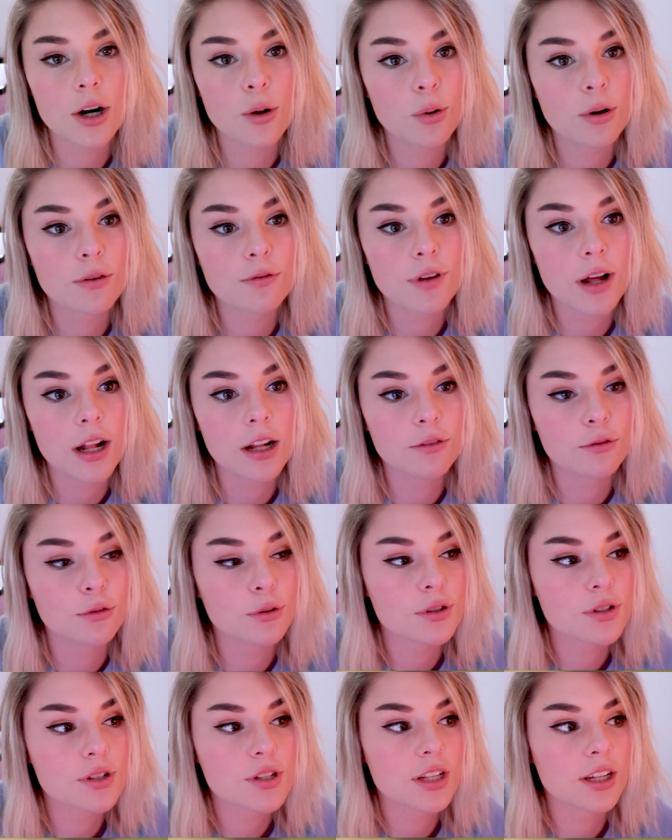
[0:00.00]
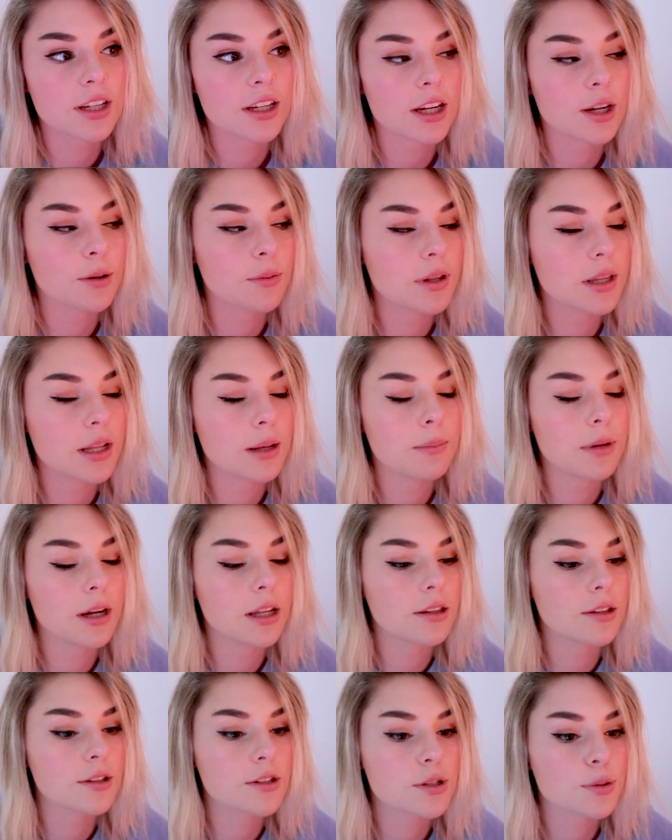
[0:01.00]
know what Valve was thinking when they
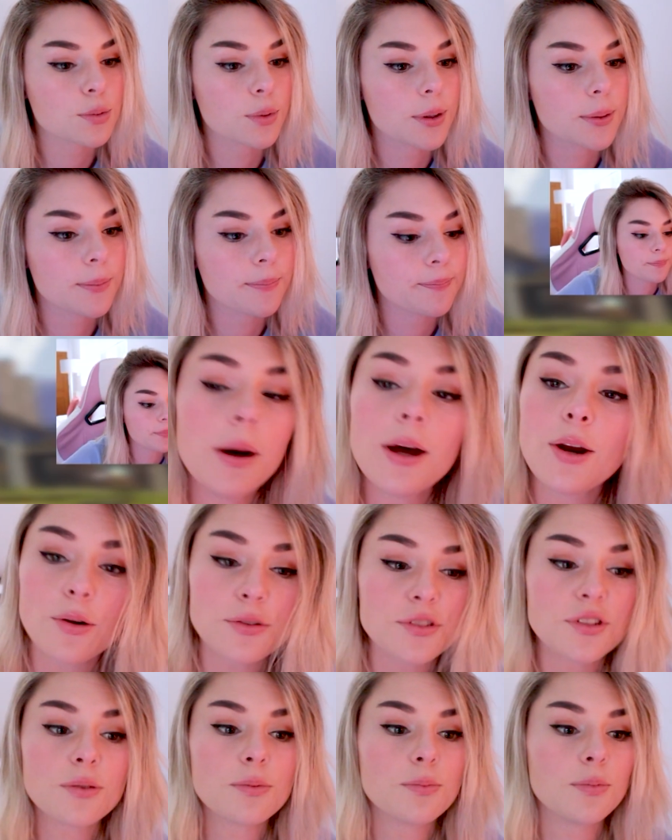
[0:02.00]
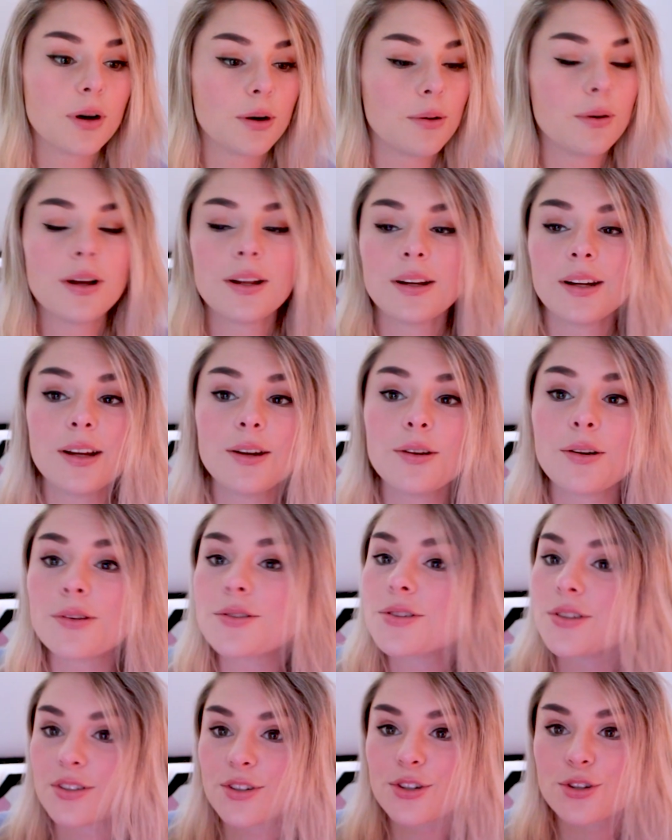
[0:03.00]
made this one. It
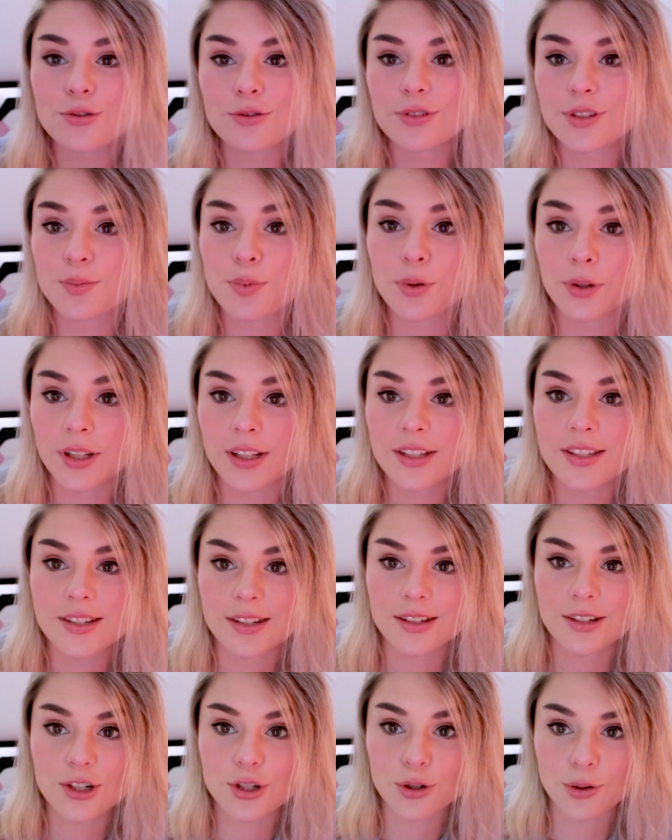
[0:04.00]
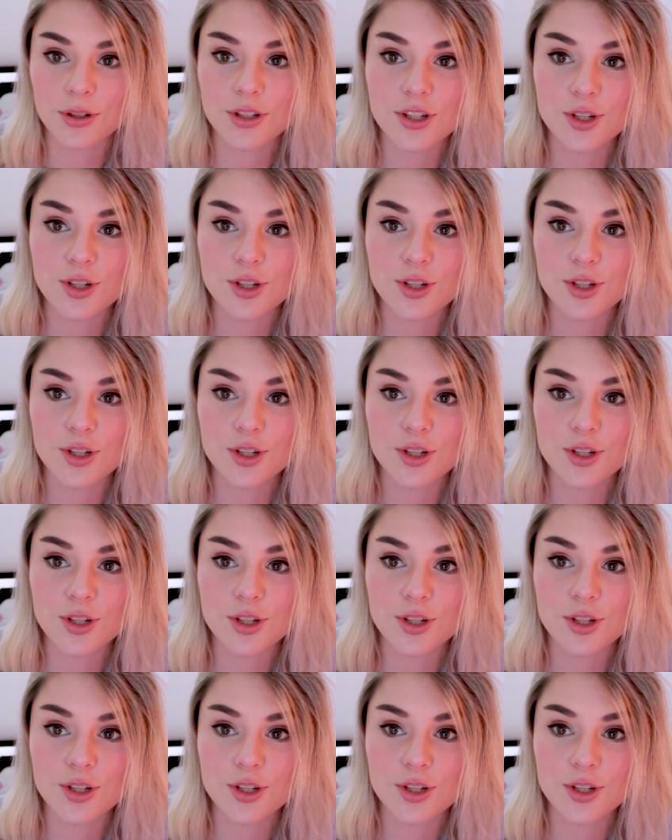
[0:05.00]
also shoots bullets in short